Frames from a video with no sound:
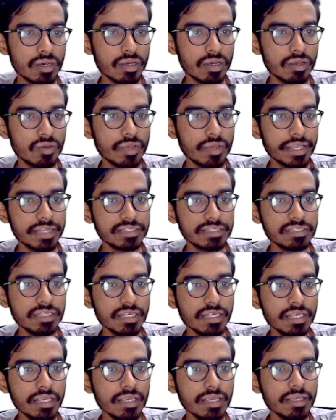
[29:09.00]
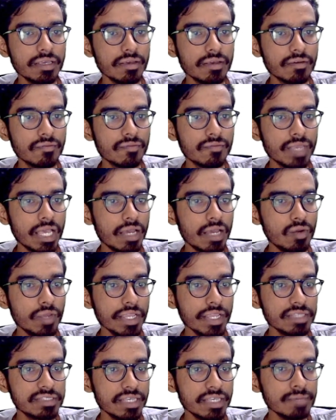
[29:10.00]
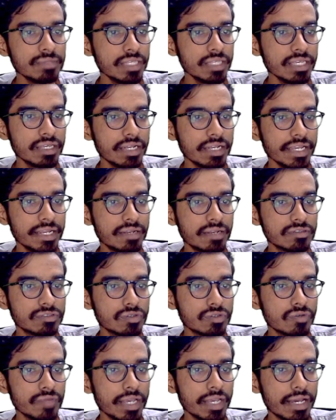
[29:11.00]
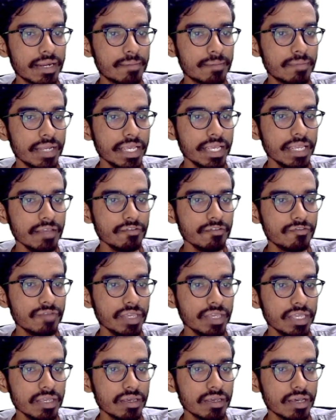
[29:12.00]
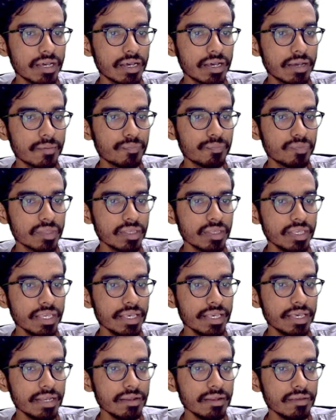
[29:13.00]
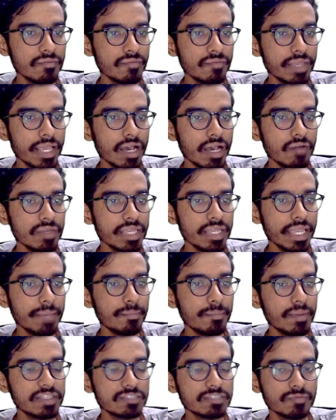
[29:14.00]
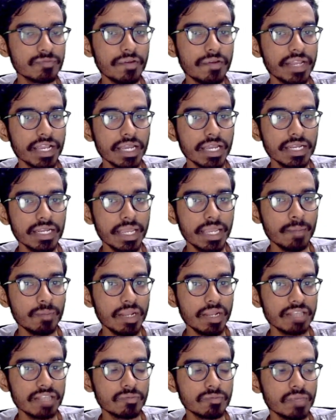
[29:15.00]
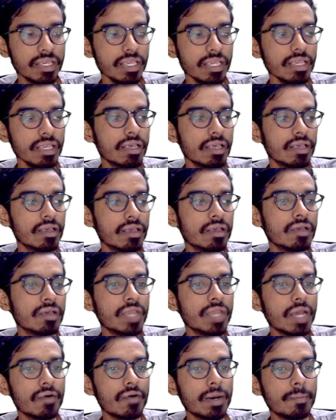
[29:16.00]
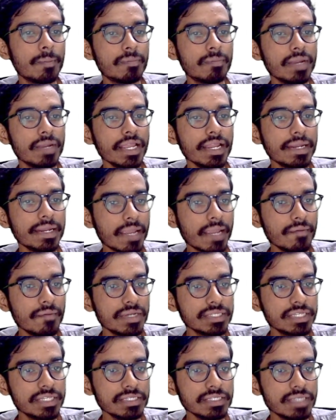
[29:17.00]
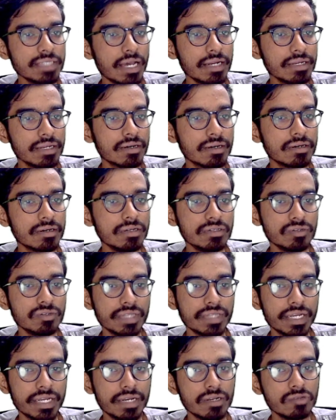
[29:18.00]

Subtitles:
You can see we are doing same thing, right? So we are applying phi. Here we have A plus B. We have taken A plus B. We have applied divergence and curl to that.